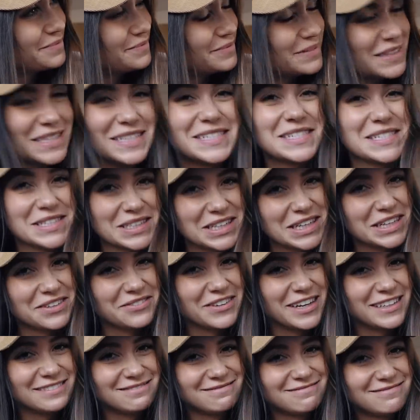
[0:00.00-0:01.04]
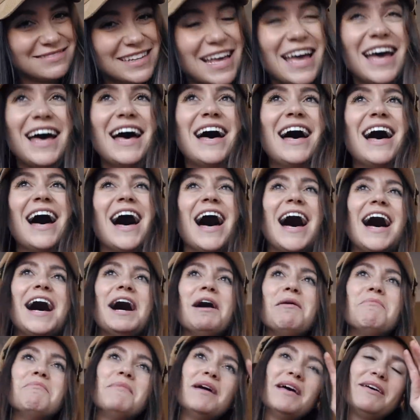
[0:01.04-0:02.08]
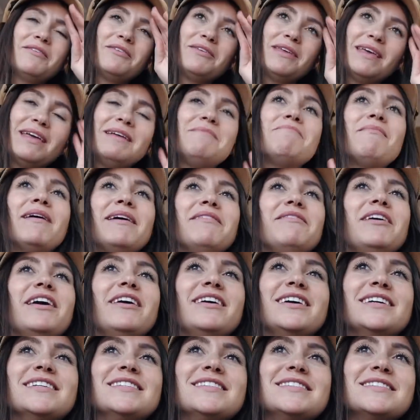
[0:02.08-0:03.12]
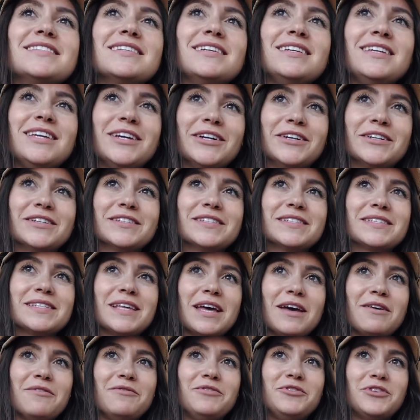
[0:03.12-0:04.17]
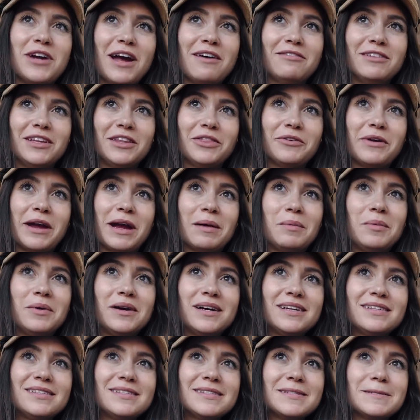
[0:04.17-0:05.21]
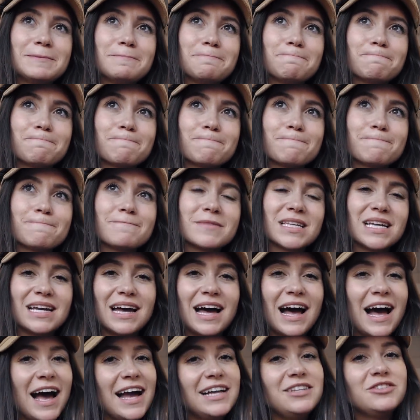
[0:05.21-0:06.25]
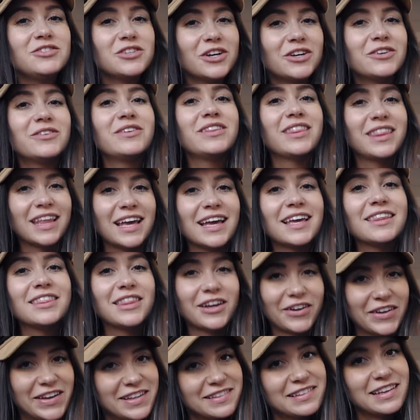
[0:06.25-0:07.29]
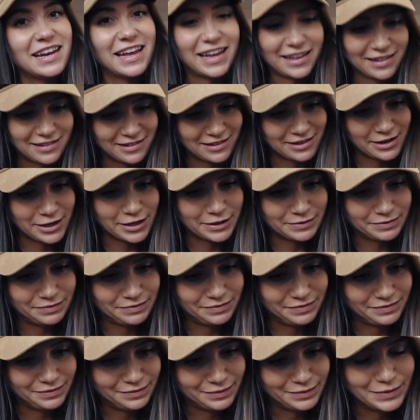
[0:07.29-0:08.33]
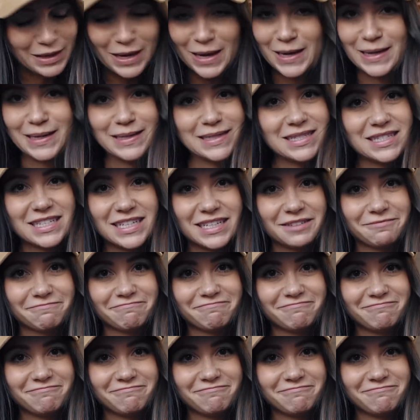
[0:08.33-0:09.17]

This is a good one. In my various years of traveling to airports, I don't think there is an answer, honestly.